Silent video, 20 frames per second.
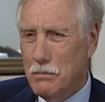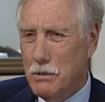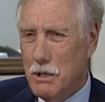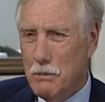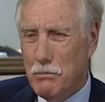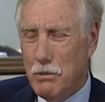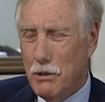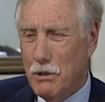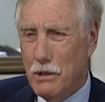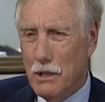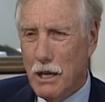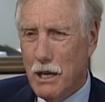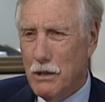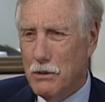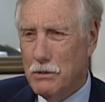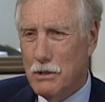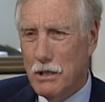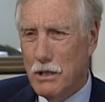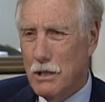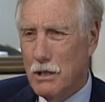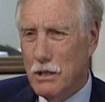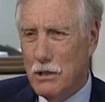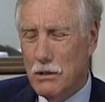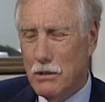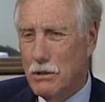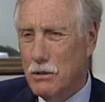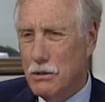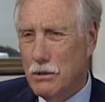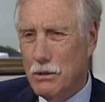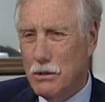people out there
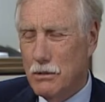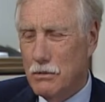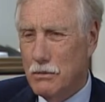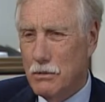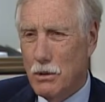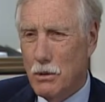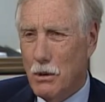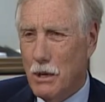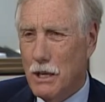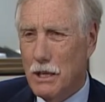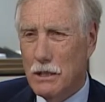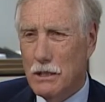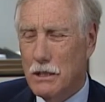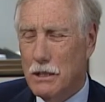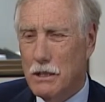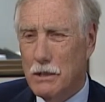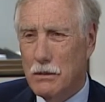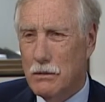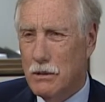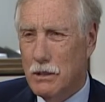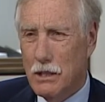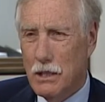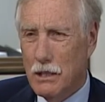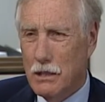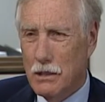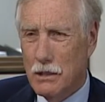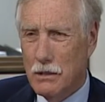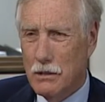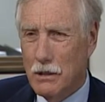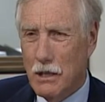who are quietly
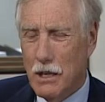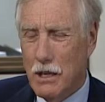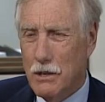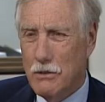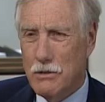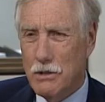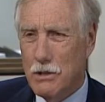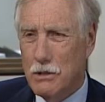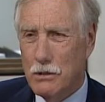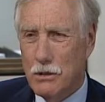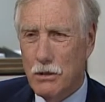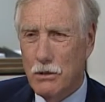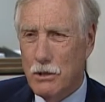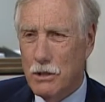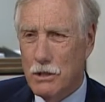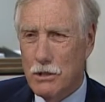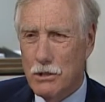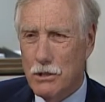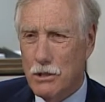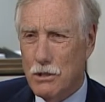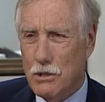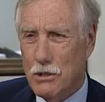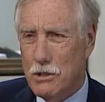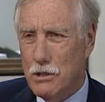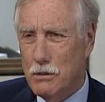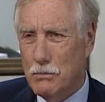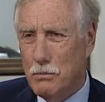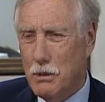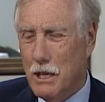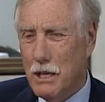leading their lives and going to church
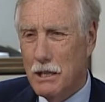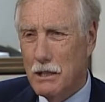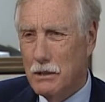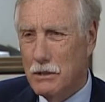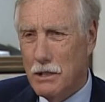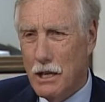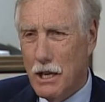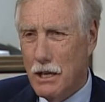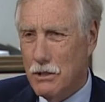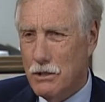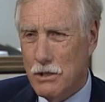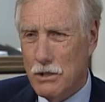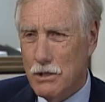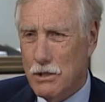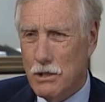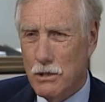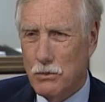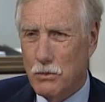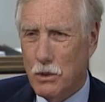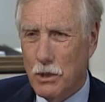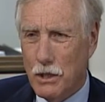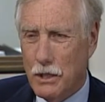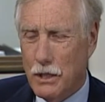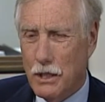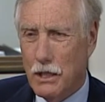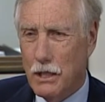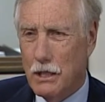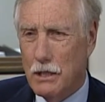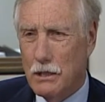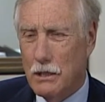and paying taxes and
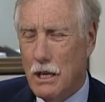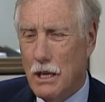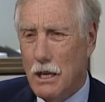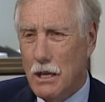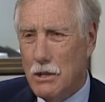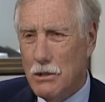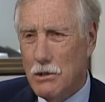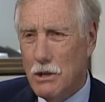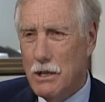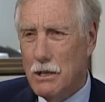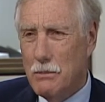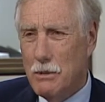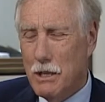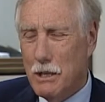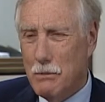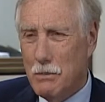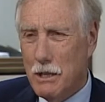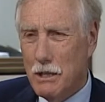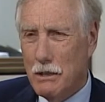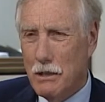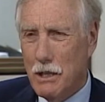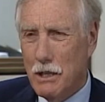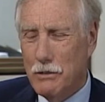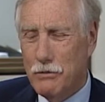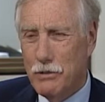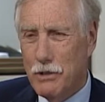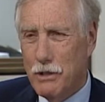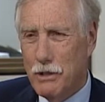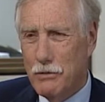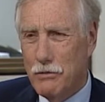working and trying to make a better
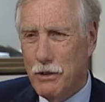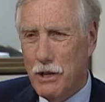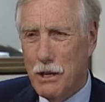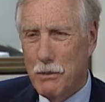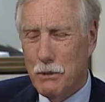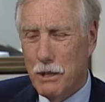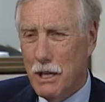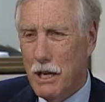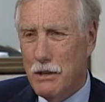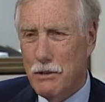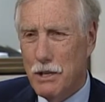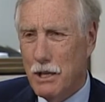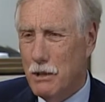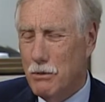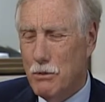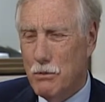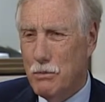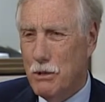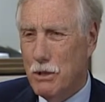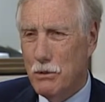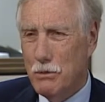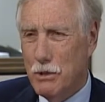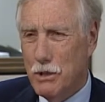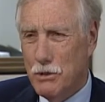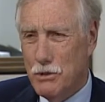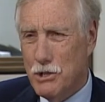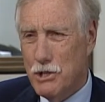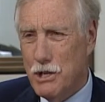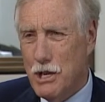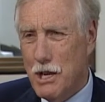life for their family. I think it would be a
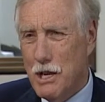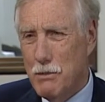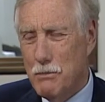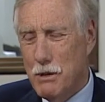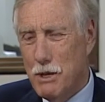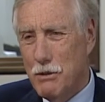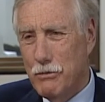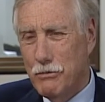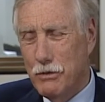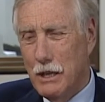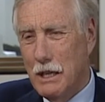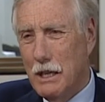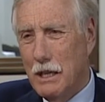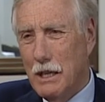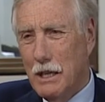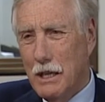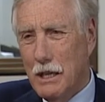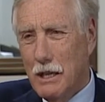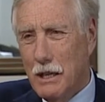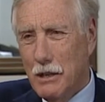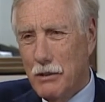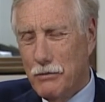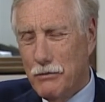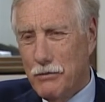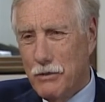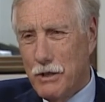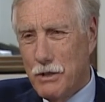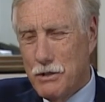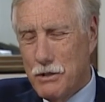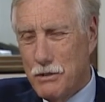real shame if if
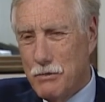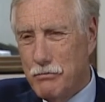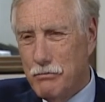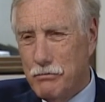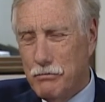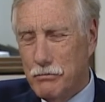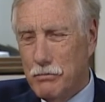this